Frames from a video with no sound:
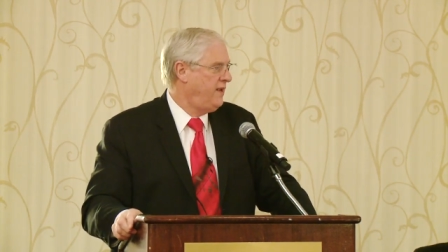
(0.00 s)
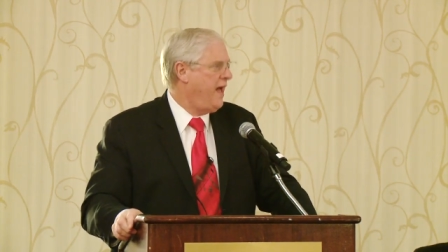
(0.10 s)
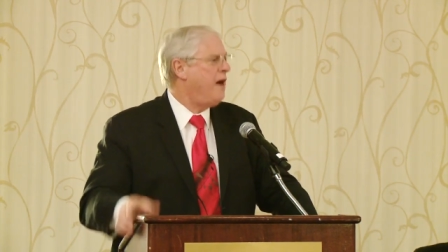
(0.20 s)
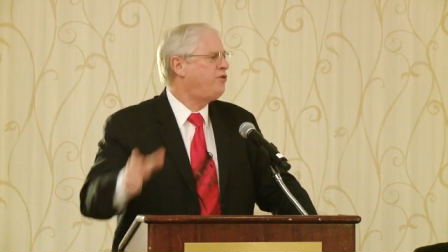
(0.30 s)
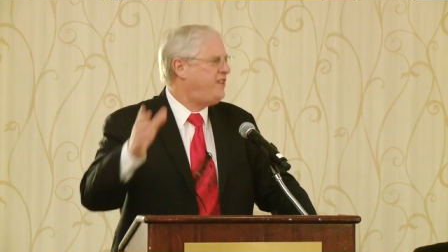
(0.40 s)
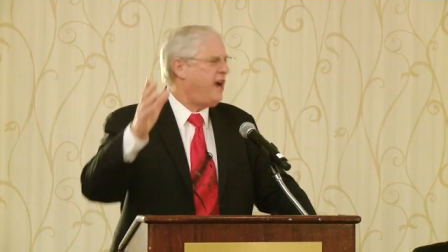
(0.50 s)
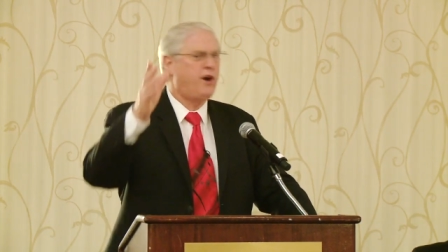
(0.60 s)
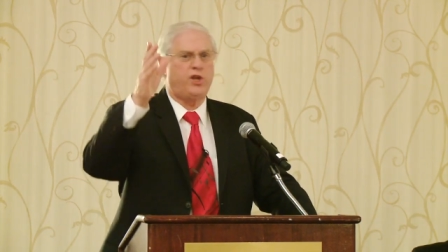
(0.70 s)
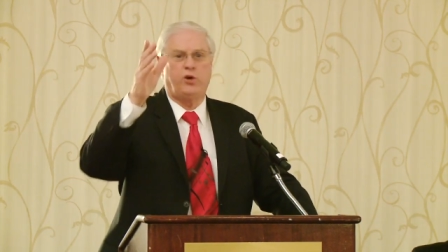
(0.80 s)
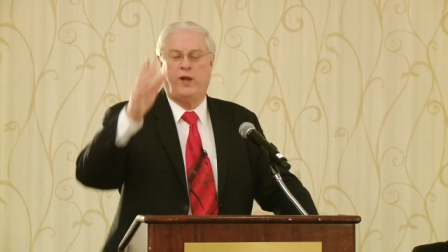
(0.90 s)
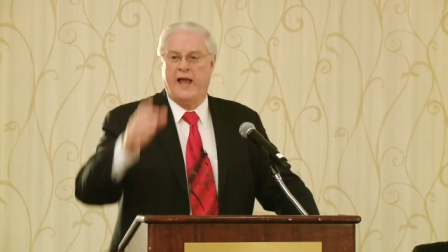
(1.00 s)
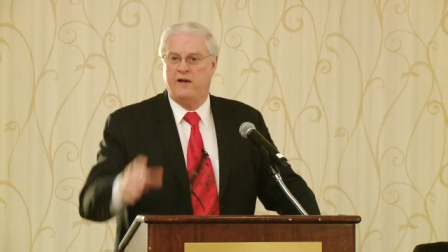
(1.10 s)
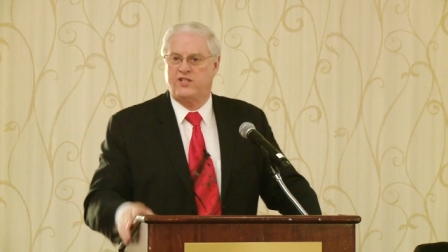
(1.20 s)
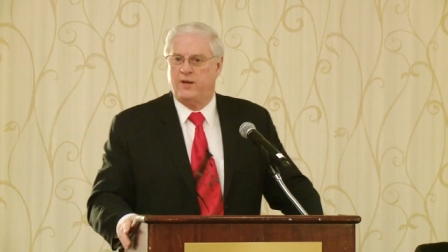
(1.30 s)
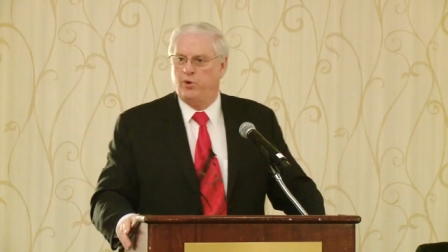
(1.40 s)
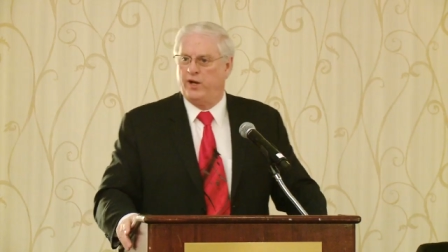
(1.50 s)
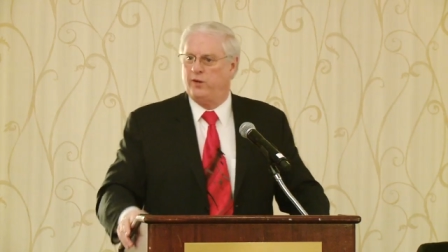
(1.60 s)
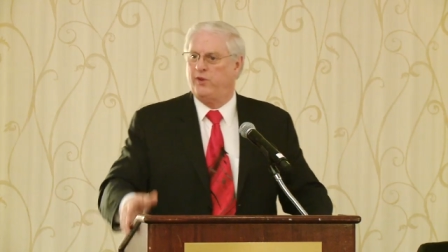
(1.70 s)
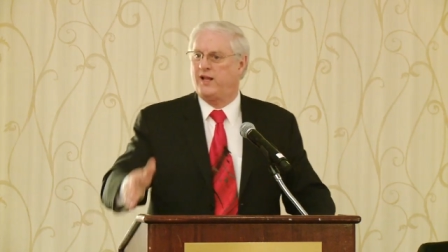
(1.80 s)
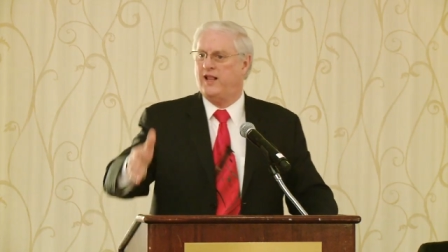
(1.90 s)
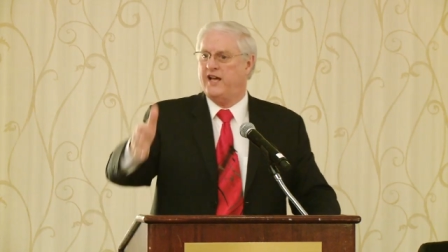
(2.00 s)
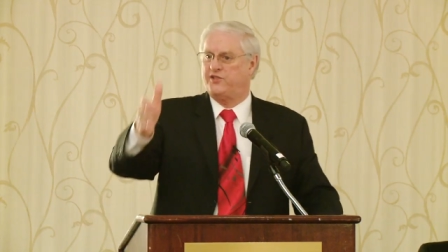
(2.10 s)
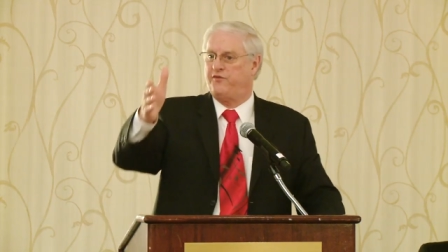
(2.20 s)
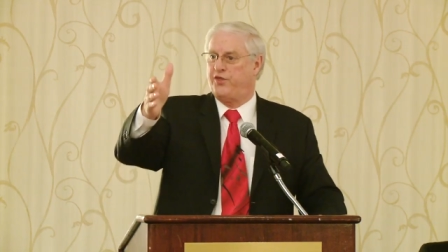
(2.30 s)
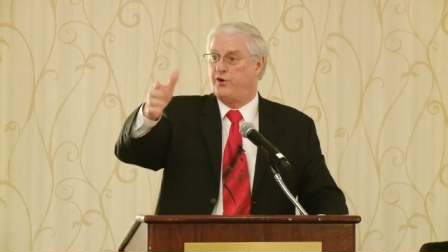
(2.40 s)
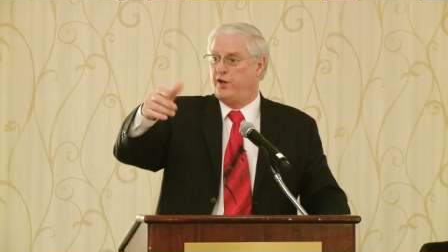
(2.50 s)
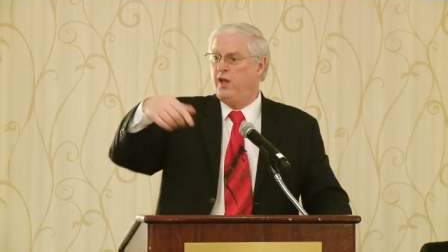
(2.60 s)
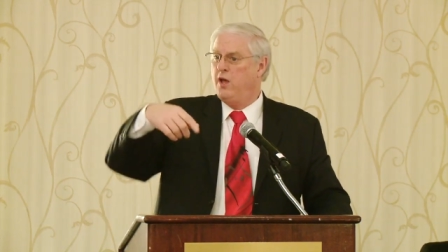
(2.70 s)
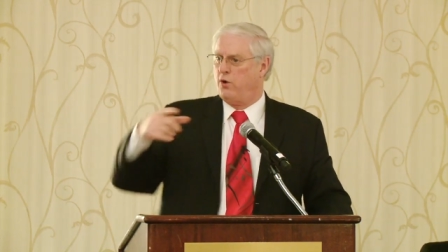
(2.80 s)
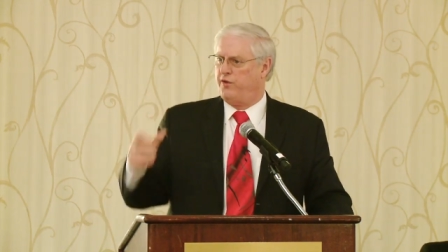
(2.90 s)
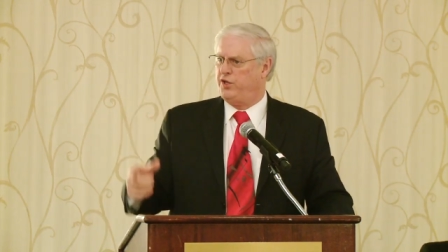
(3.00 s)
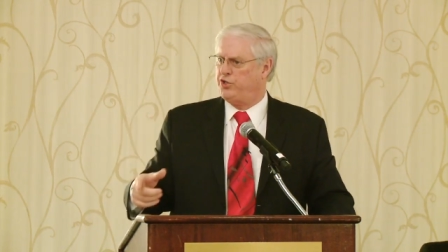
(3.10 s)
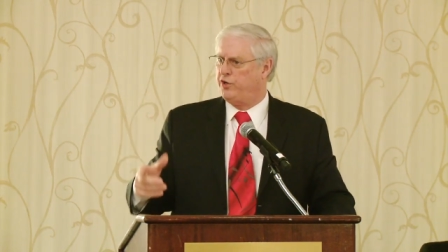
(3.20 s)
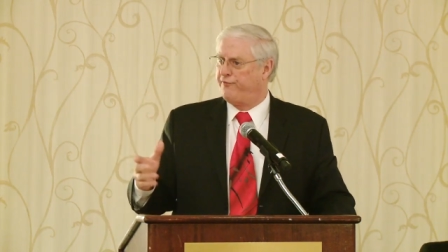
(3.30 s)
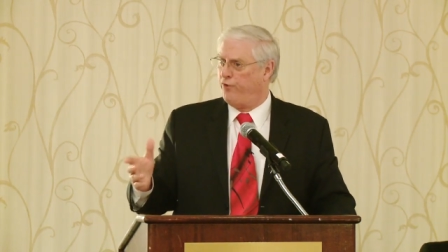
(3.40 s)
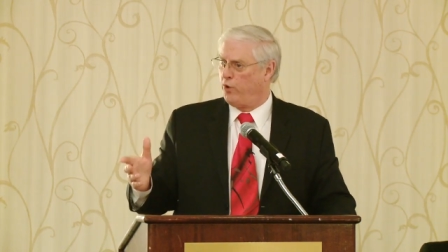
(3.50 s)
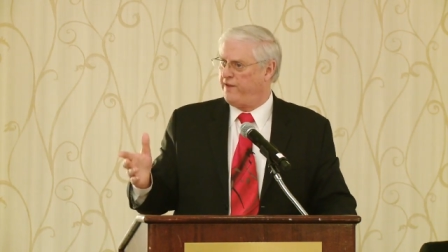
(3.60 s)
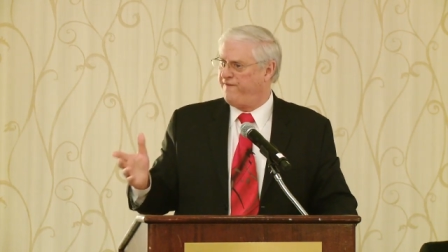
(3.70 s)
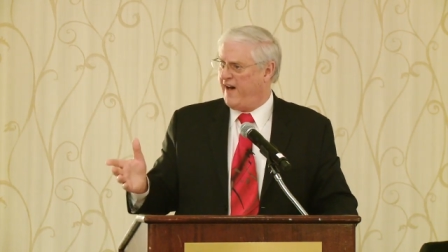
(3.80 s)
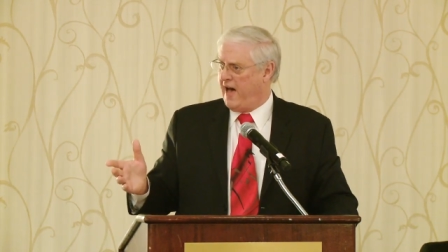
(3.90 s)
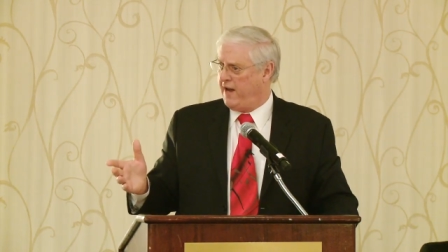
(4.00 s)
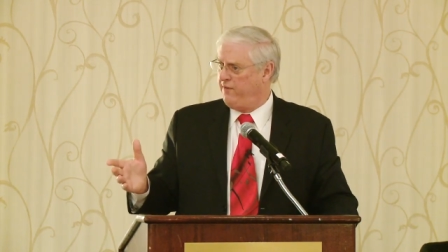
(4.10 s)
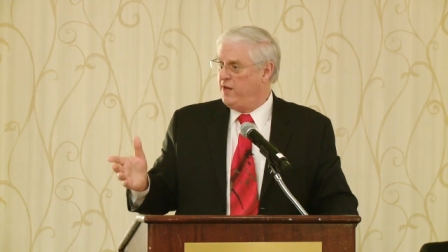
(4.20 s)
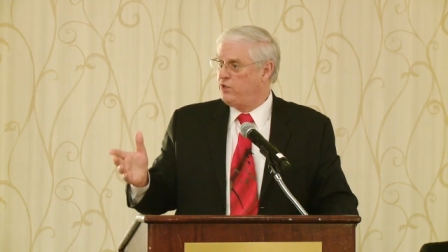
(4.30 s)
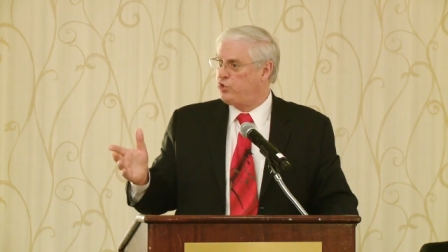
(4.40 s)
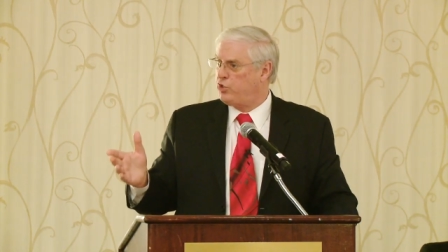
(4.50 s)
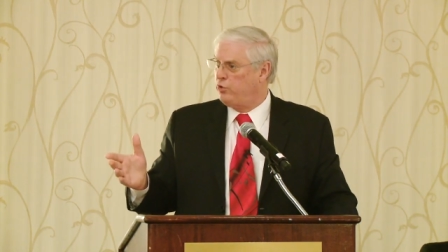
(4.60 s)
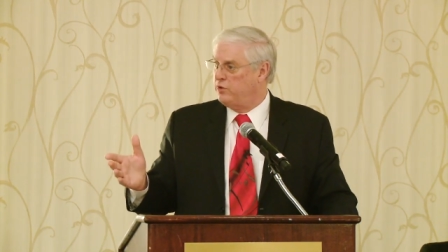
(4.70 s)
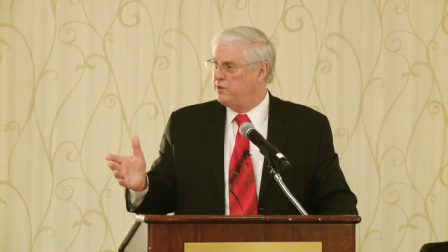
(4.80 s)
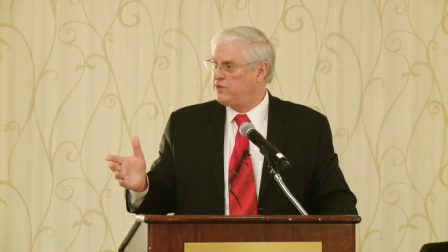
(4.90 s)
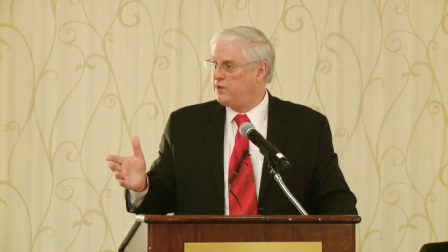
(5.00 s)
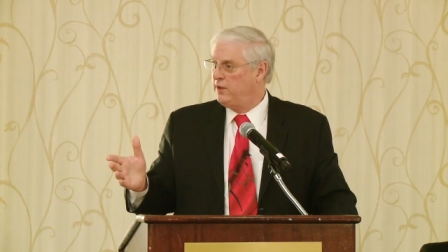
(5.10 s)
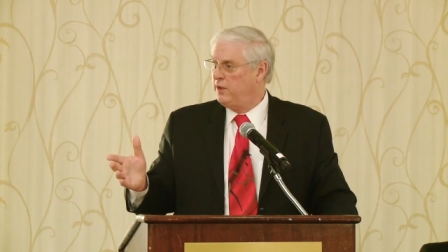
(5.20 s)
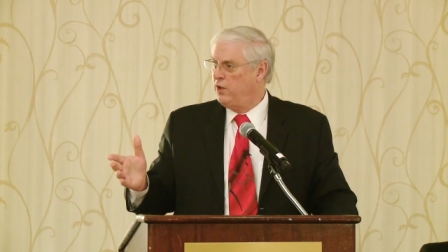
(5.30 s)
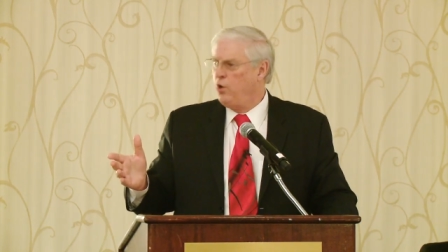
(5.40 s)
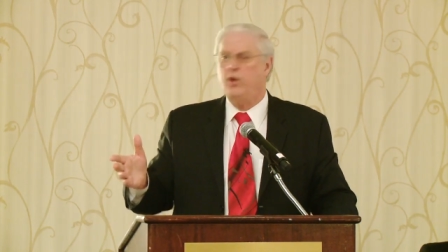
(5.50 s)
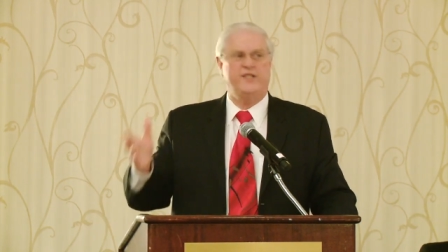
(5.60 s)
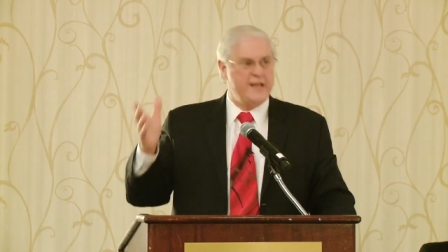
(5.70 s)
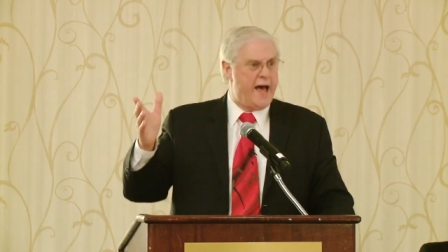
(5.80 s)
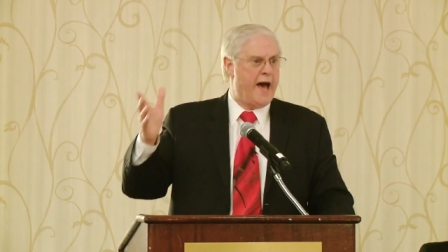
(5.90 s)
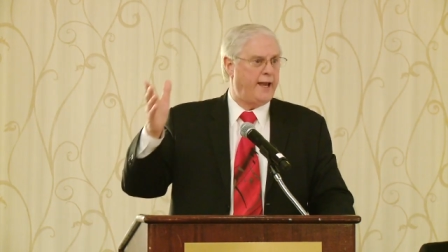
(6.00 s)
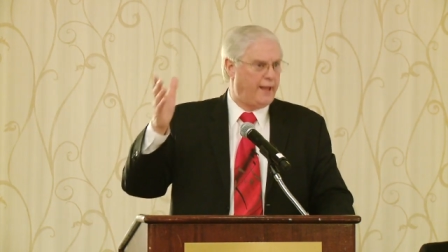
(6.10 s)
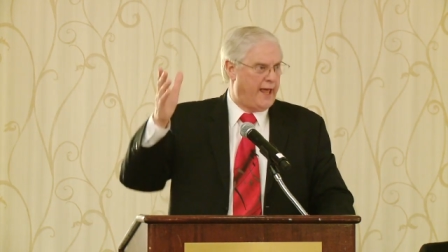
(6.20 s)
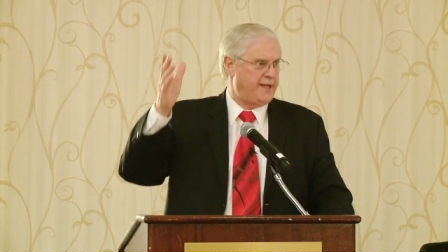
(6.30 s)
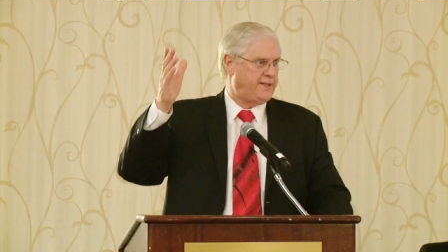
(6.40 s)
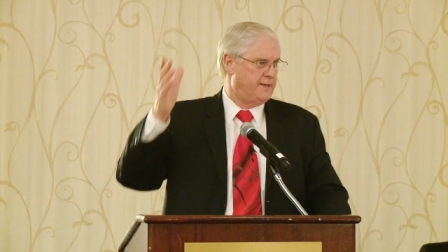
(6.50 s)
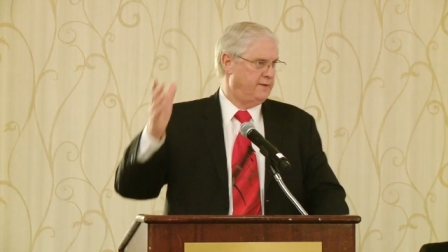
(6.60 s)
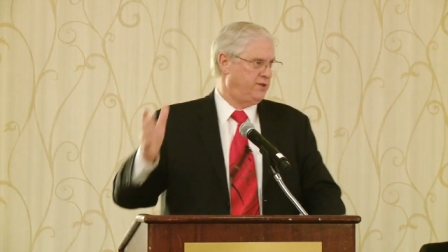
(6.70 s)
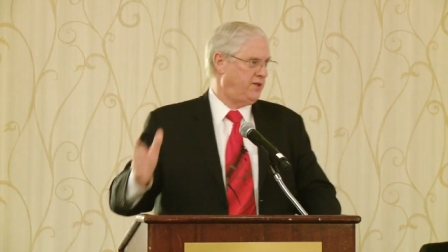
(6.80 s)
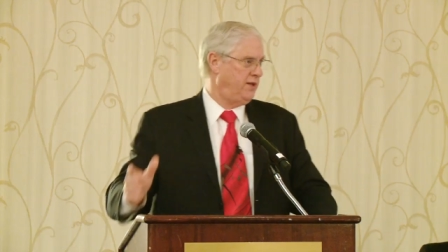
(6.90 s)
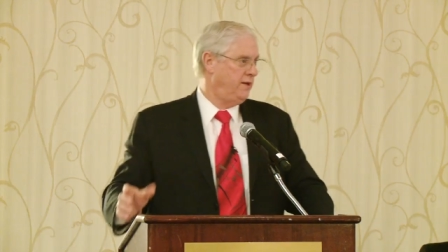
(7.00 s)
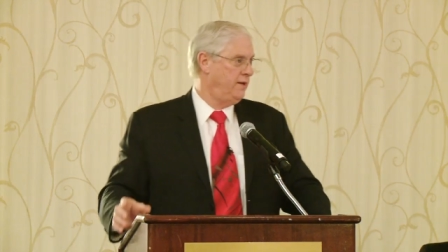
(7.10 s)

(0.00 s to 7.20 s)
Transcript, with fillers: How dare you allow someone in with a class of 30, or this year 45 students, who is not licensed?